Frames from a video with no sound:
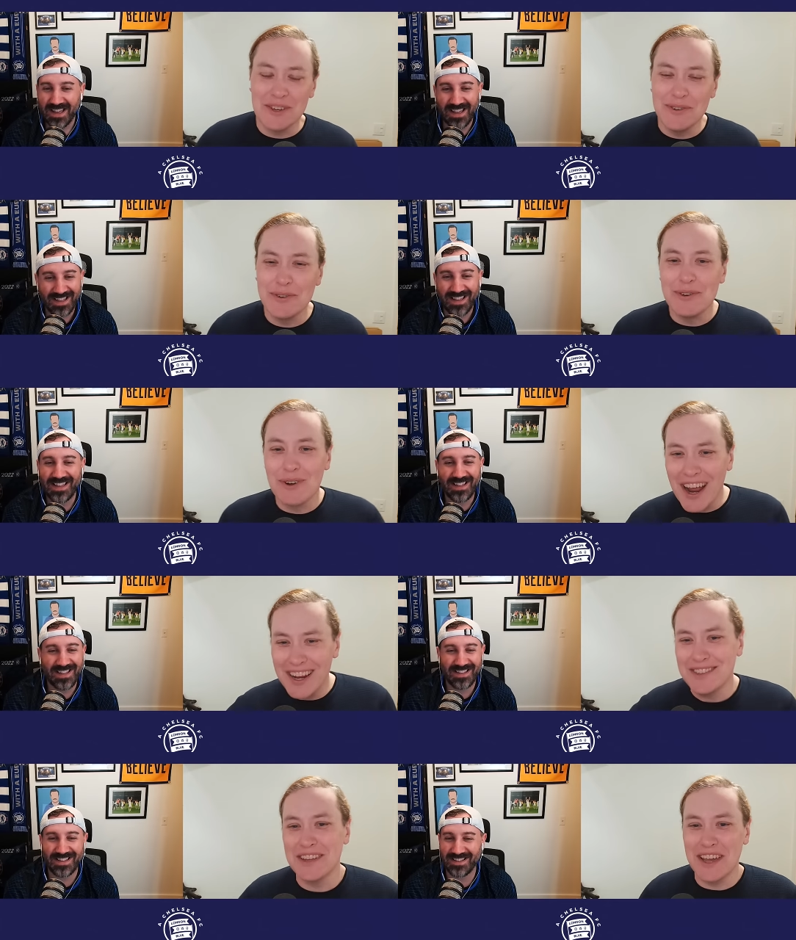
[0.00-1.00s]
Speaker 1: Nkunku, right?
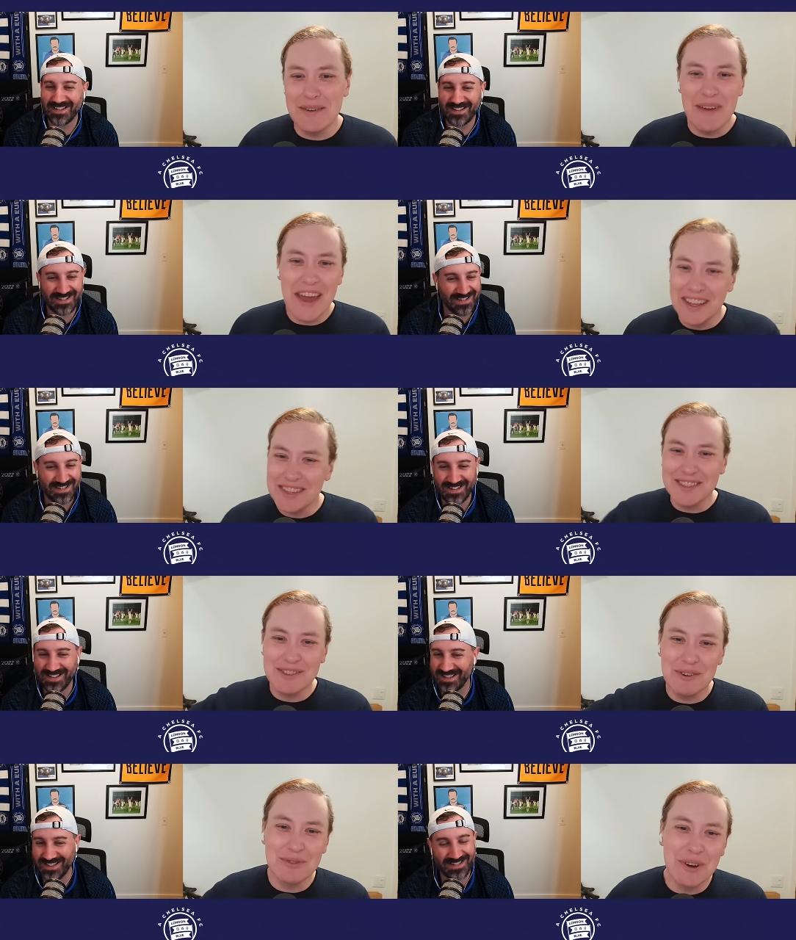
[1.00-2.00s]
He's going to come in. He's going to
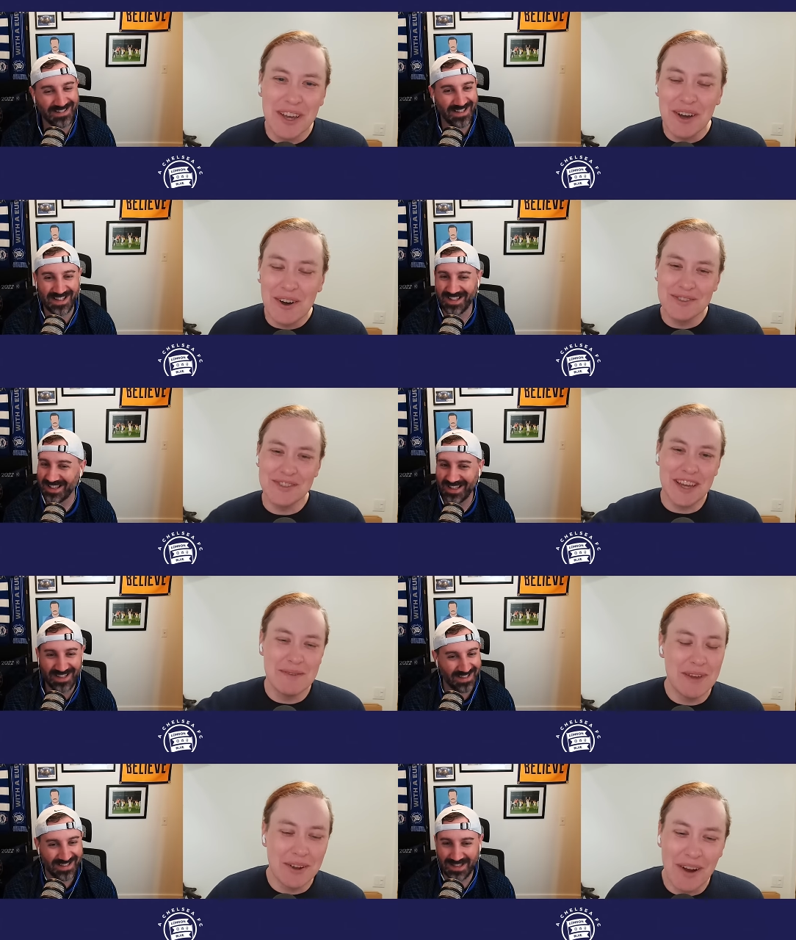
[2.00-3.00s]
score 20 goals. It's going
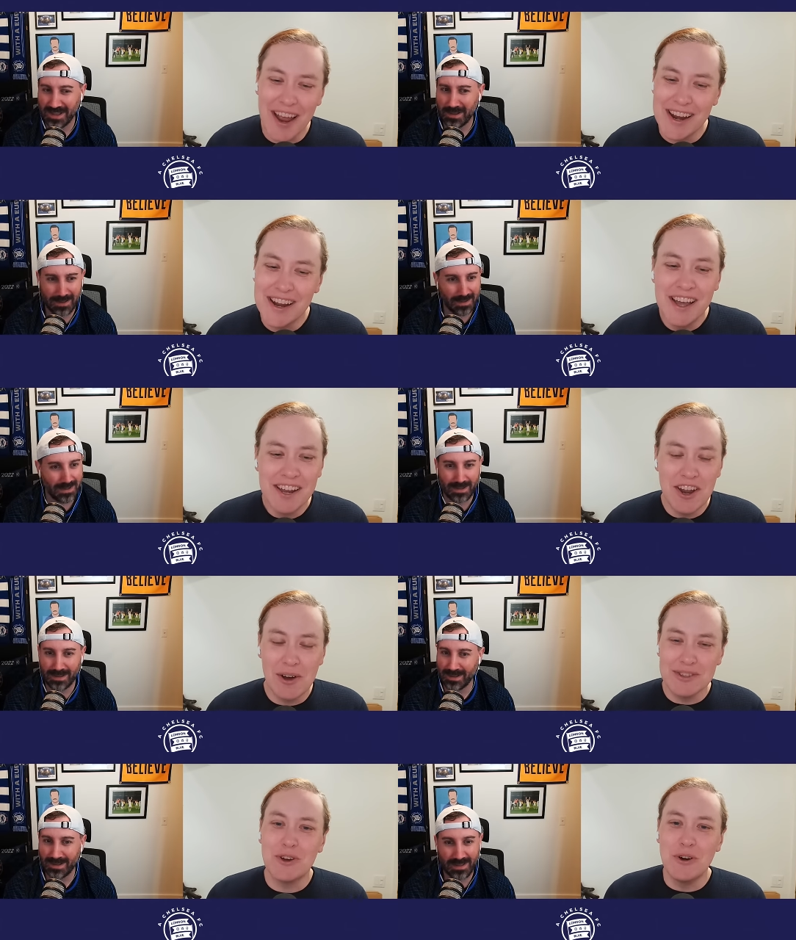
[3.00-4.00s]
to be great.
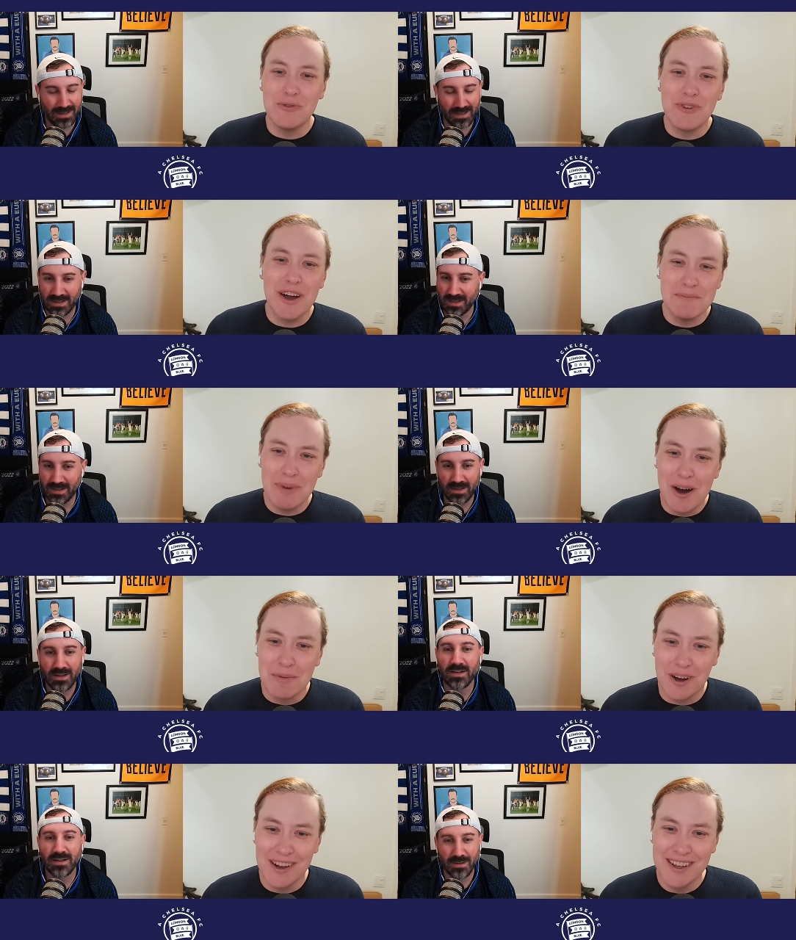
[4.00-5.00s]
No, it's Cole fucking
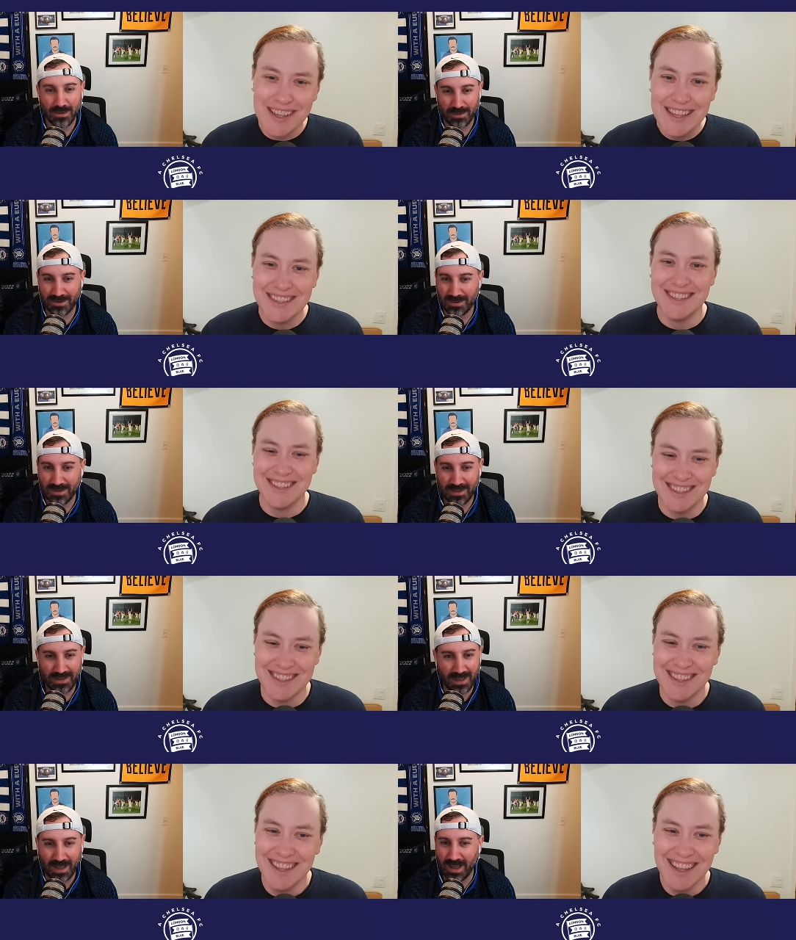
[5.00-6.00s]
Palmer.
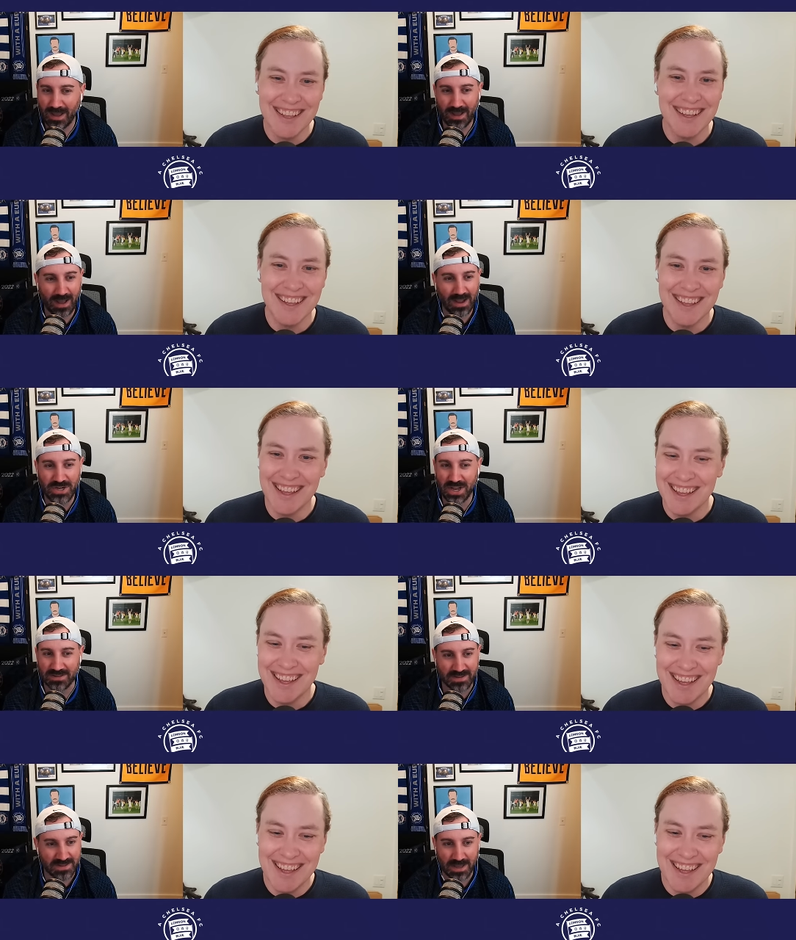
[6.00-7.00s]
Speaker 2: I, I
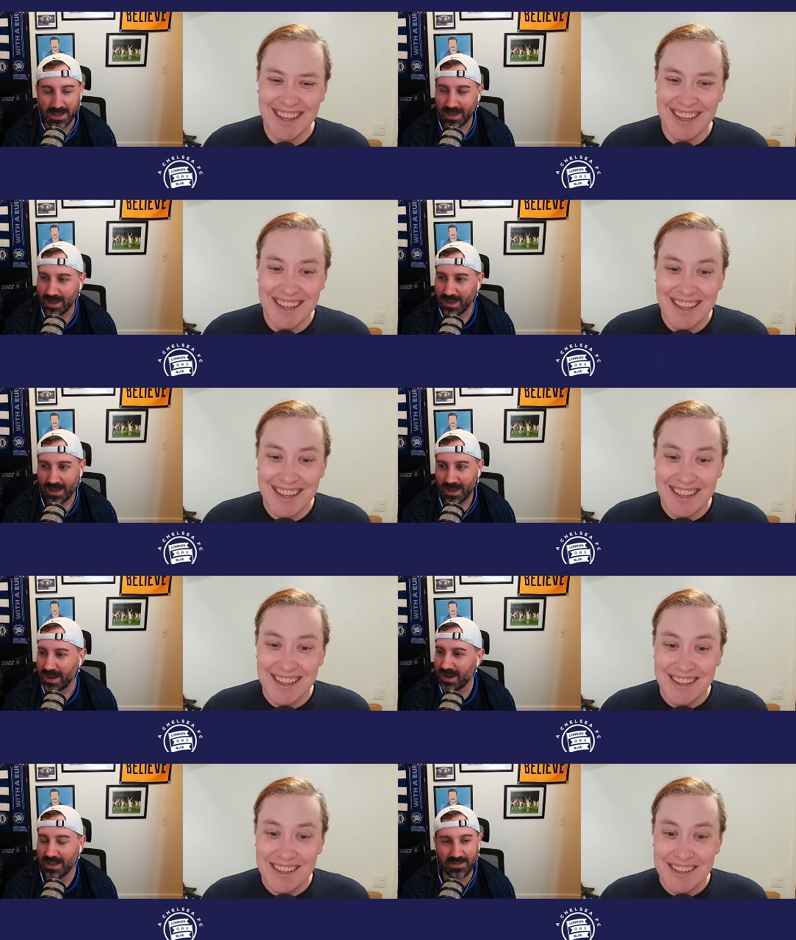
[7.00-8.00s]
just,
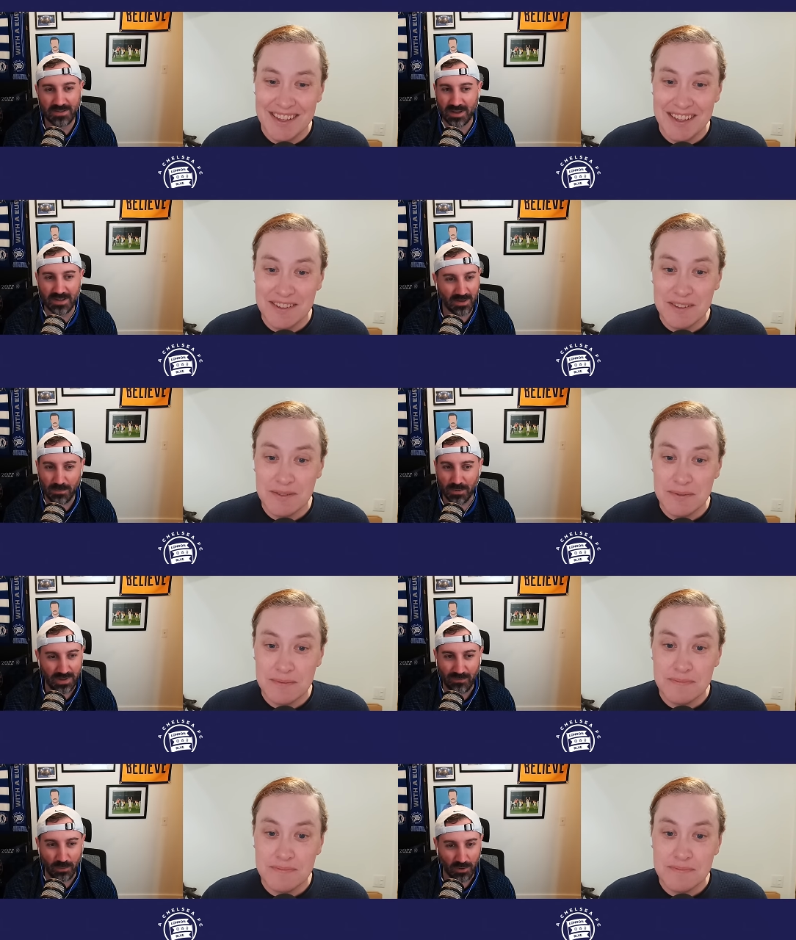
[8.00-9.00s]
it is, it's
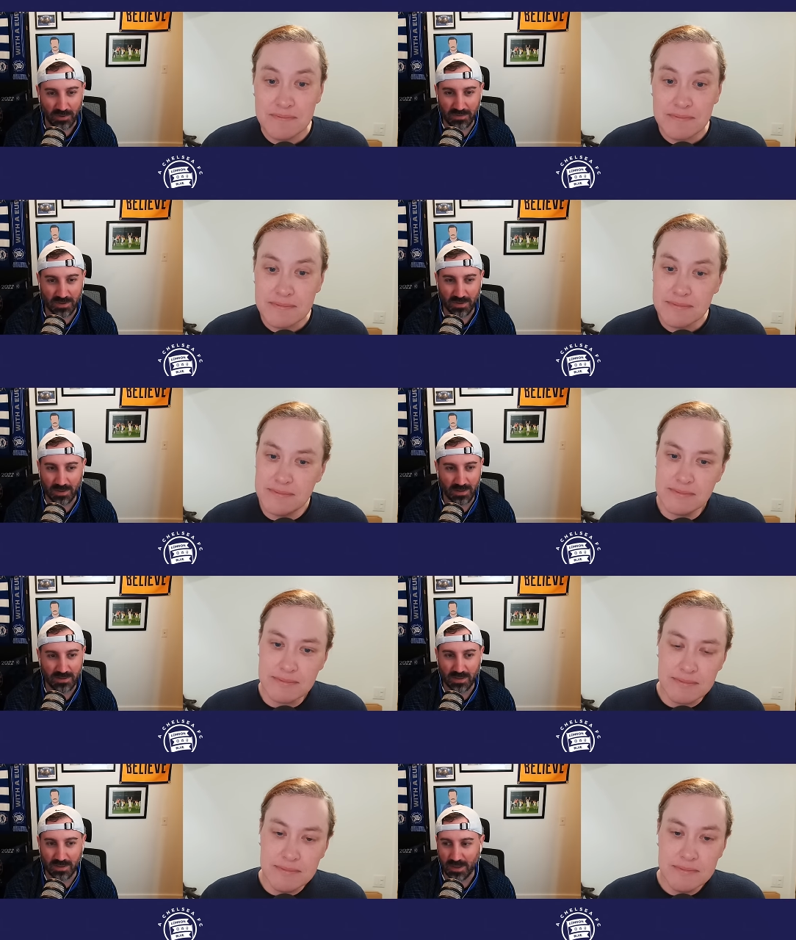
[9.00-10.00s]
unbelievable to
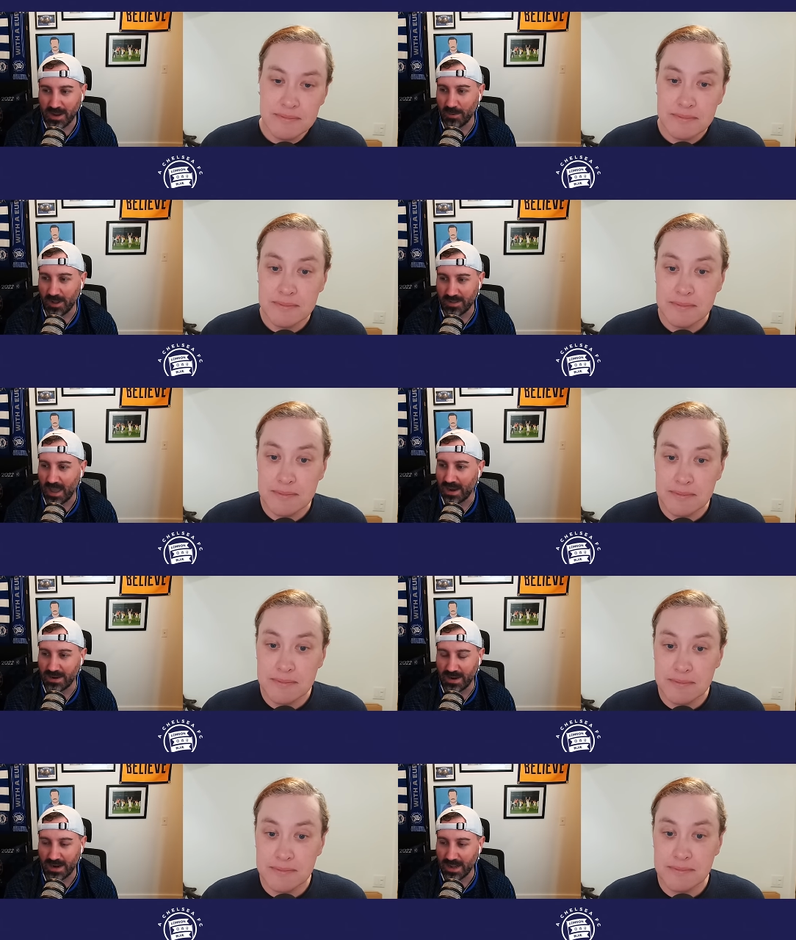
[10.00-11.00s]
to think about that. And, and